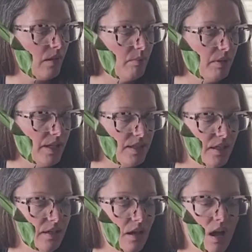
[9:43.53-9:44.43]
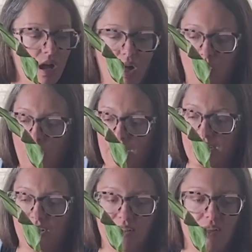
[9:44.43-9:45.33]
blended,
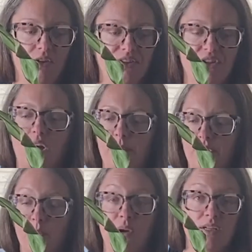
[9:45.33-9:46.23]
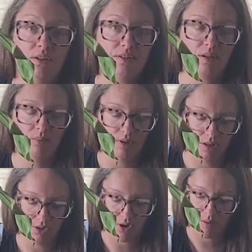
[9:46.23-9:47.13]
I'll stop and then wait till it's
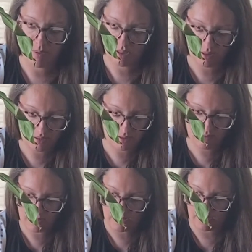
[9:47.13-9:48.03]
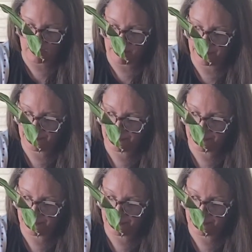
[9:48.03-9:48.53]
completely dry. But let's go ahead